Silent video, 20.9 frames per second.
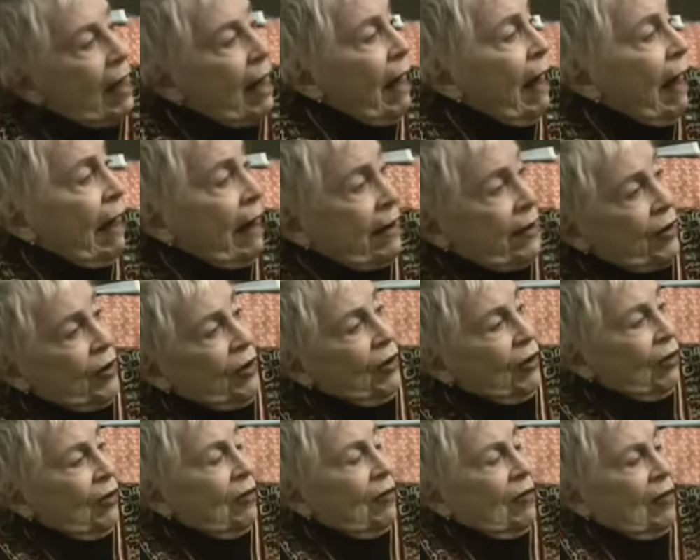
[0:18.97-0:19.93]
And
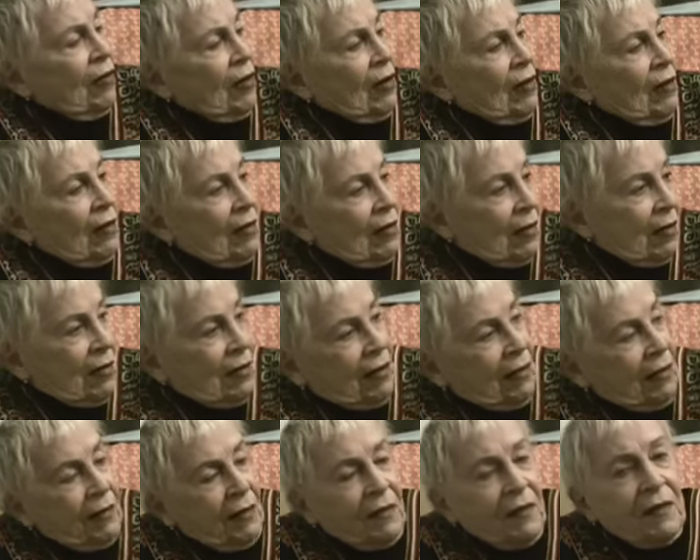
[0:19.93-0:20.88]

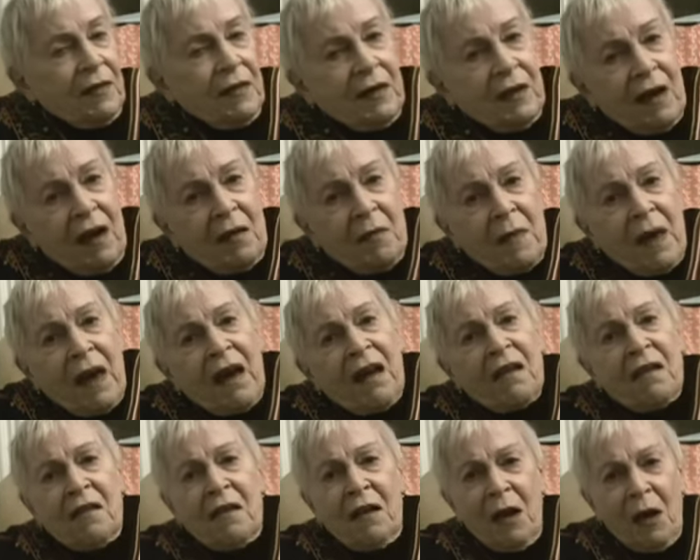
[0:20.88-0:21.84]
the young
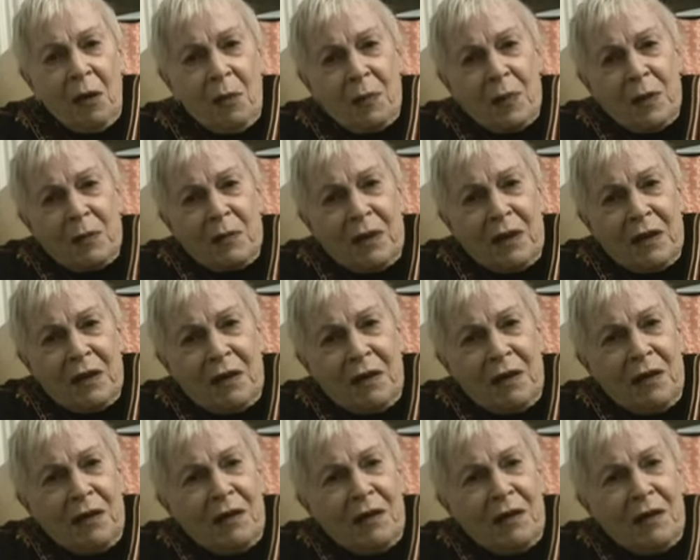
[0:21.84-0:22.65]
man helping me,